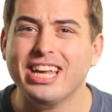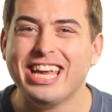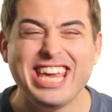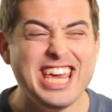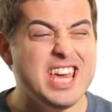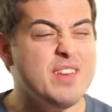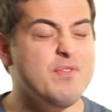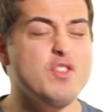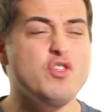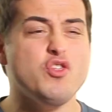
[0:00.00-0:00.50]

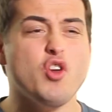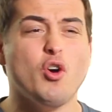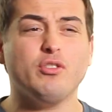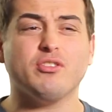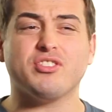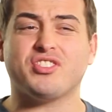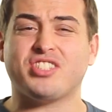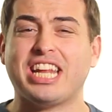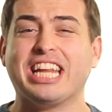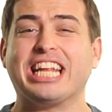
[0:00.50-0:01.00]
Even though you're
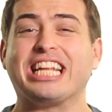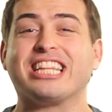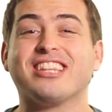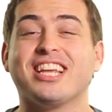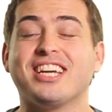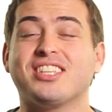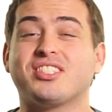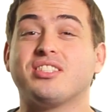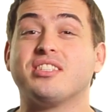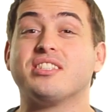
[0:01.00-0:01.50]
sending
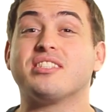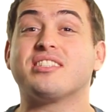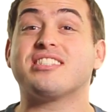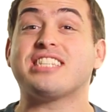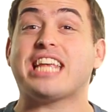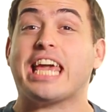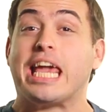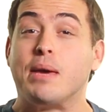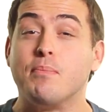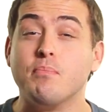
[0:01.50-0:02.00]
links to the
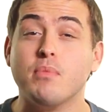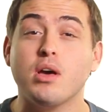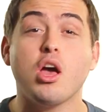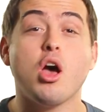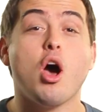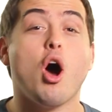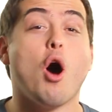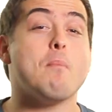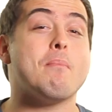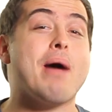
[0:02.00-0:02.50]
same
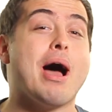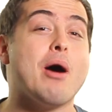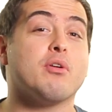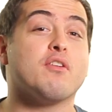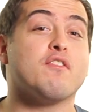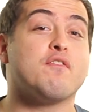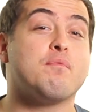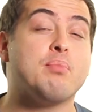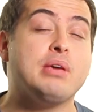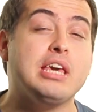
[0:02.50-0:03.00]
amount
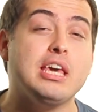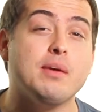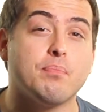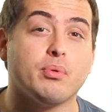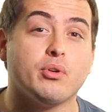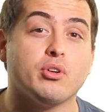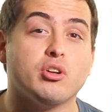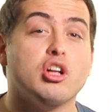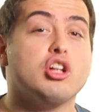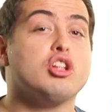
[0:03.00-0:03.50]
of
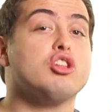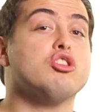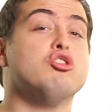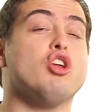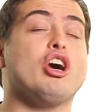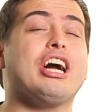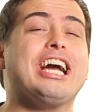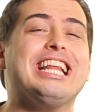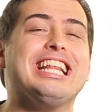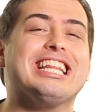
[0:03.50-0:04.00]
people,
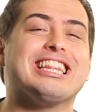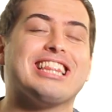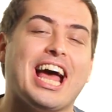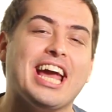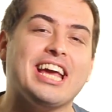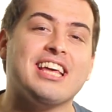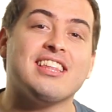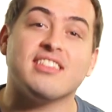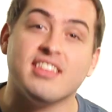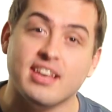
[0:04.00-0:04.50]
look at it
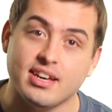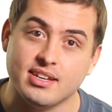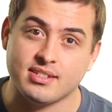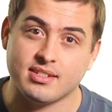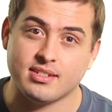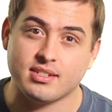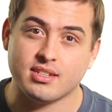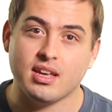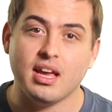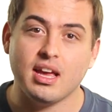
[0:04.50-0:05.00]
like this.